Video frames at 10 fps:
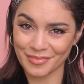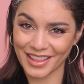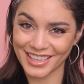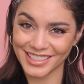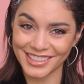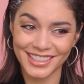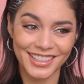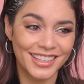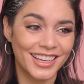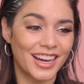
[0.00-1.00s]
the planet.
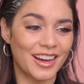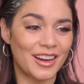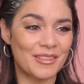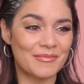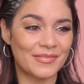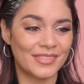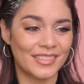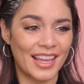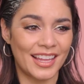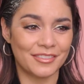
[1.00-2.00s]
And
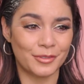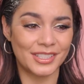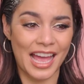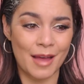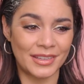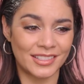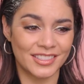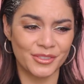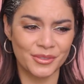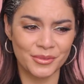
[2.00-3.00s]
if we tap
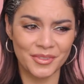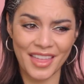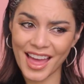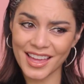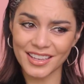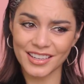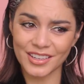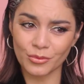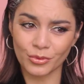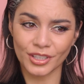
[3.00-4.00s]
into that,
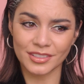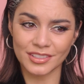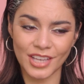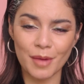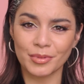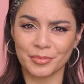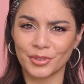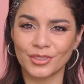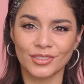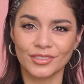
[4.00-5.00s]
we're
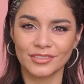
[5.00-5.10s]
unstoppable.